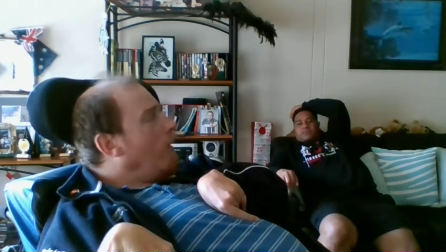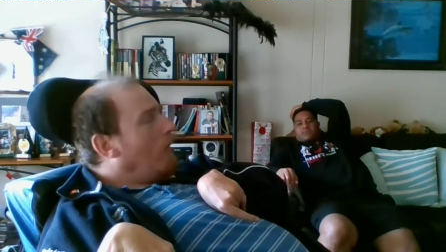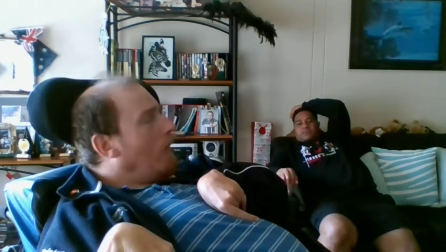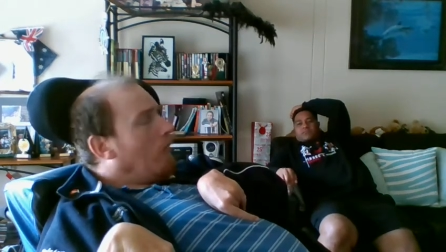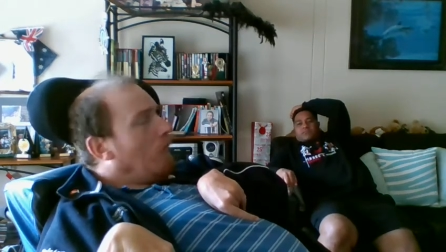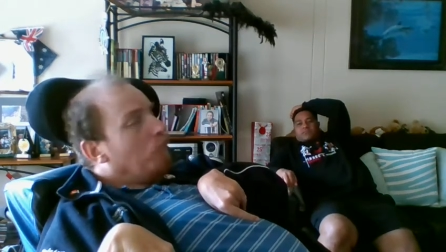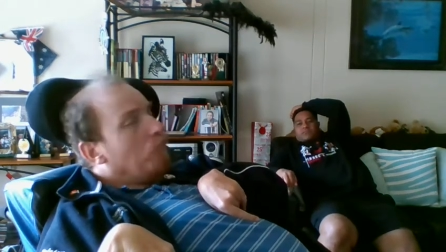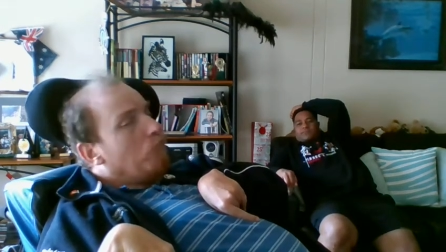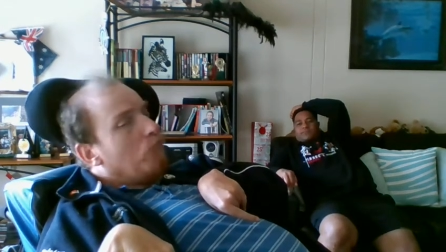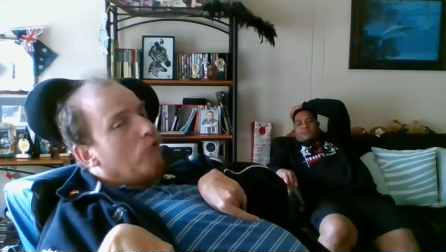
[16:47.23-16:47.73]

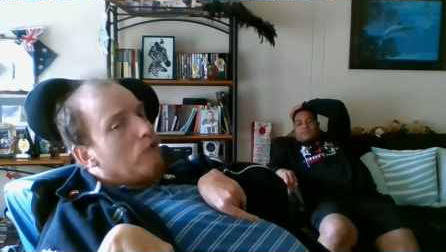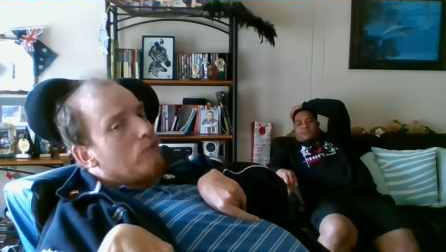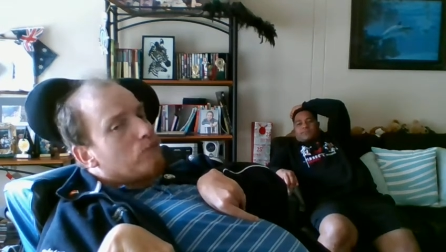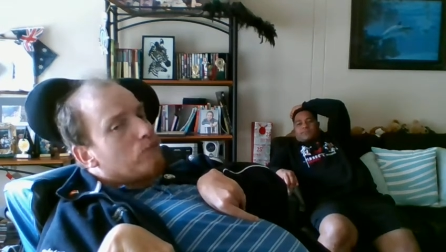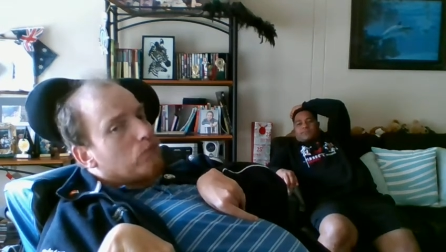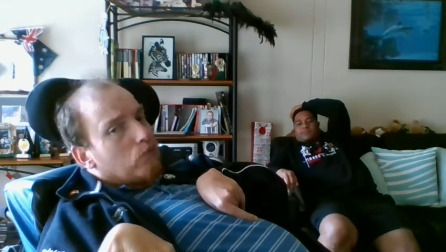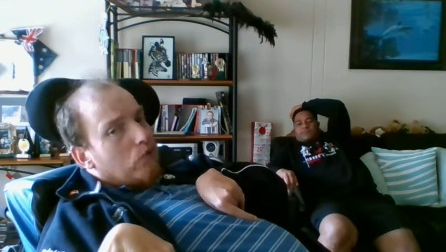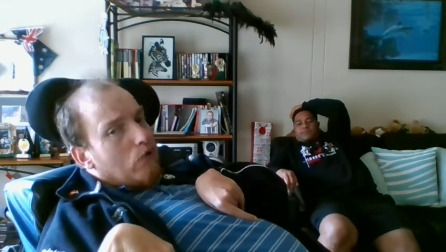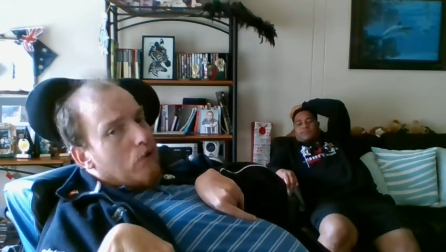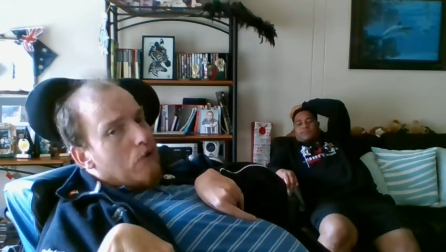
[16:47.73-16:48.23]
on
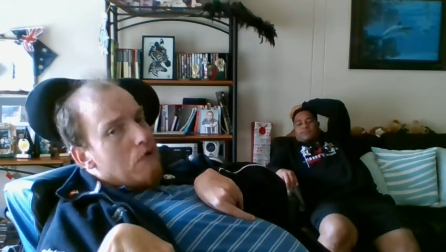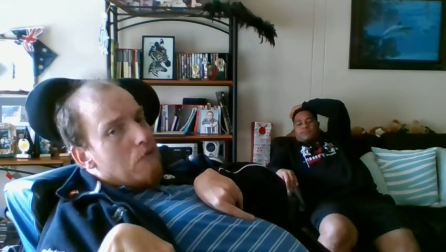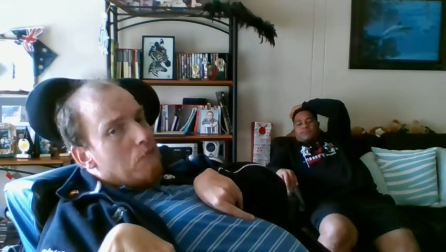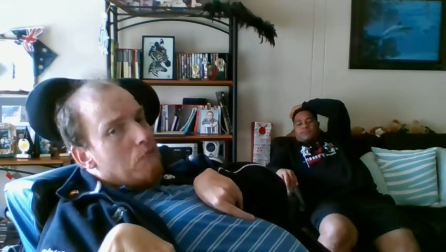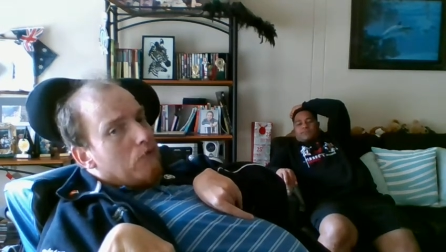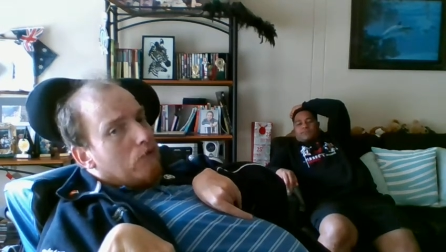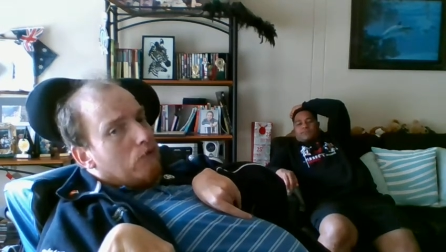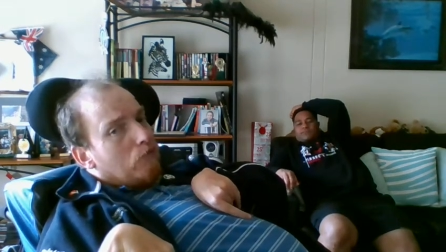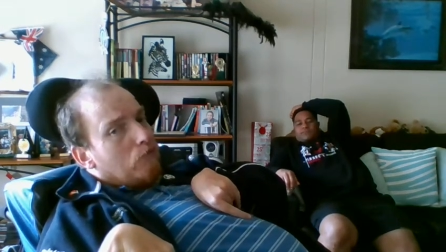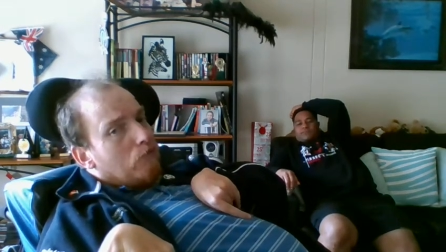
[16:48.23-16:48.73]
what
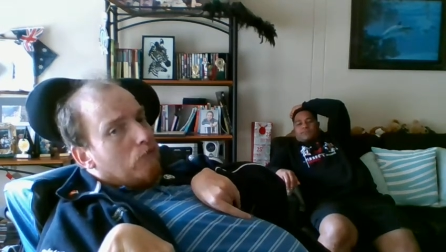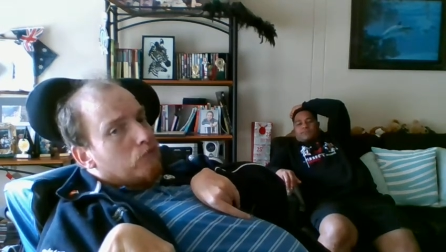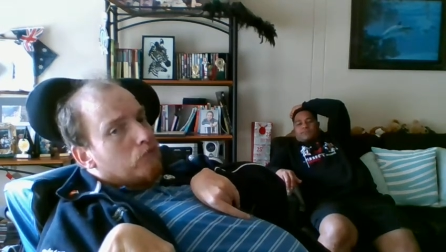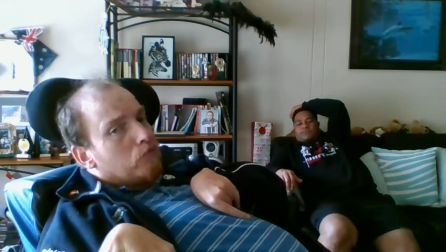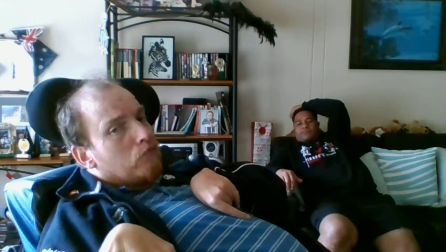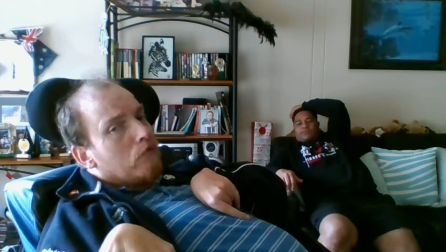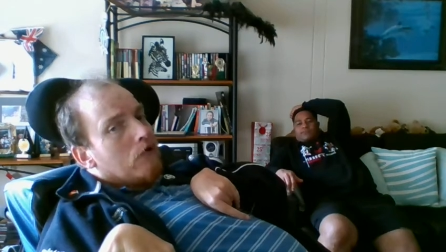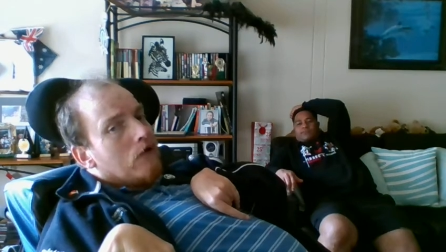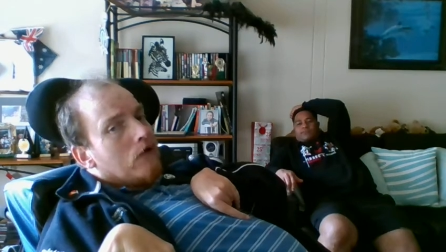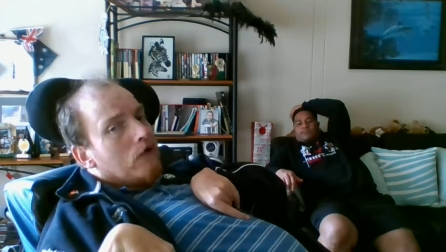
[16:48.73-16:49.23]

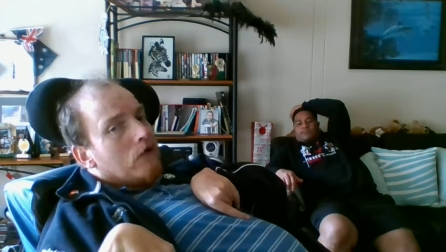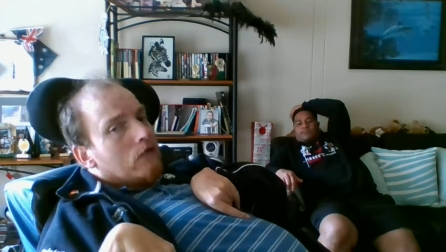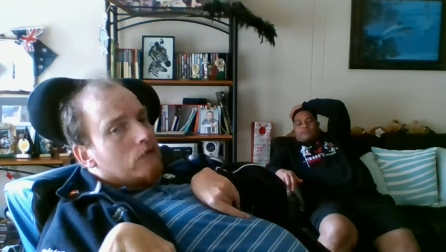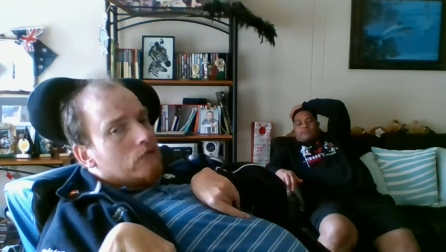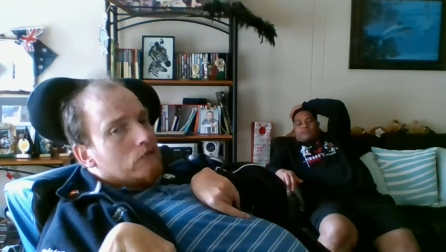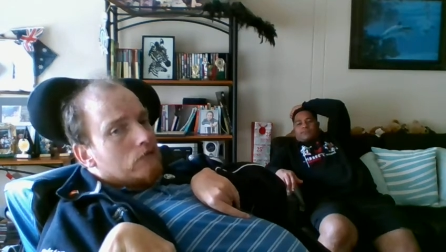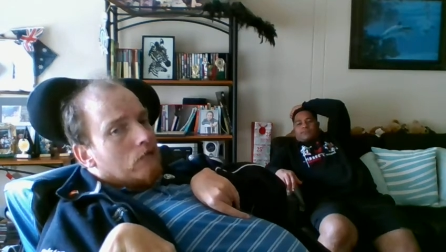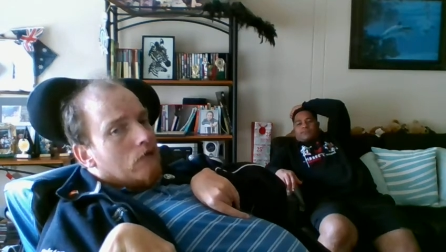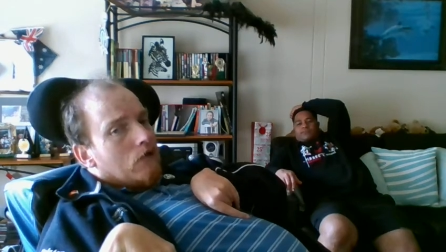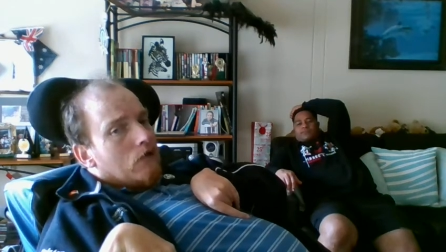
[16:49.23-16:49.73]
terminals
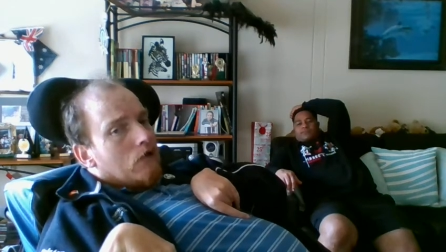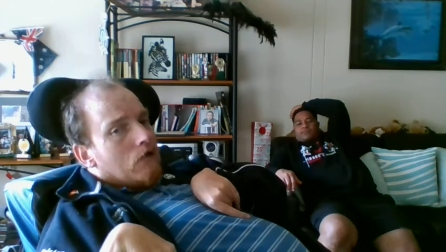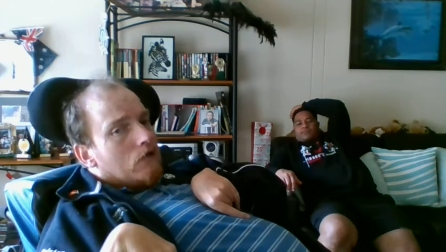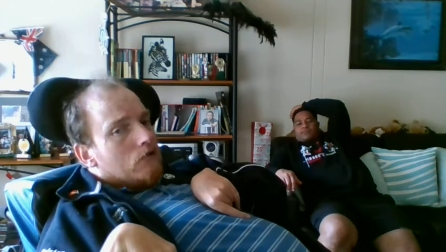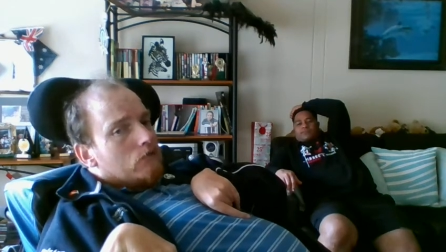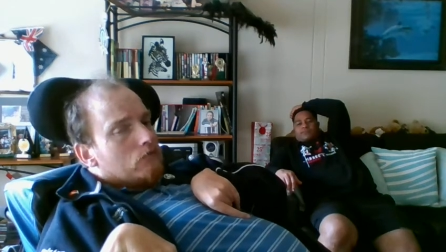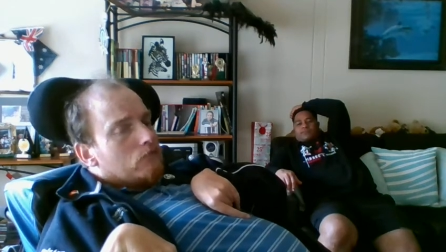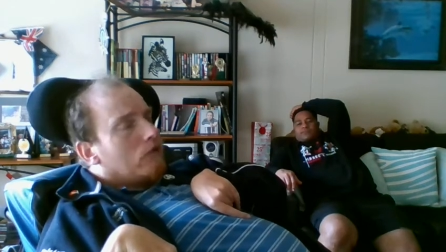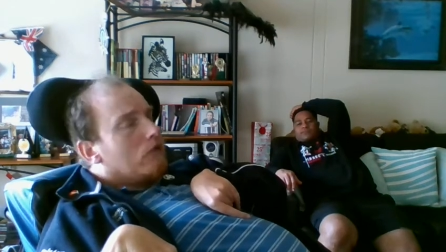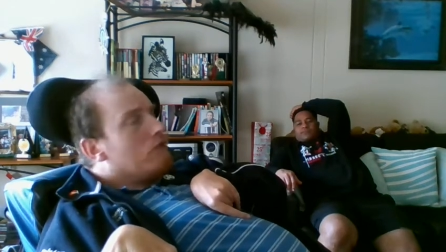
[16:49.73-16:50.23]

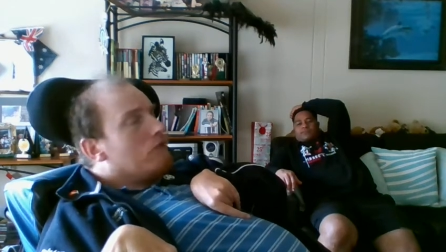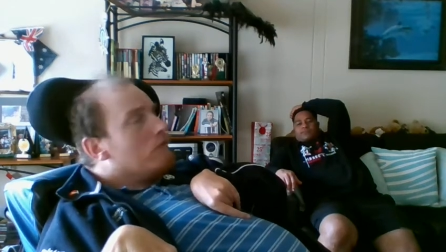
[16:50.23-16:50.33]
to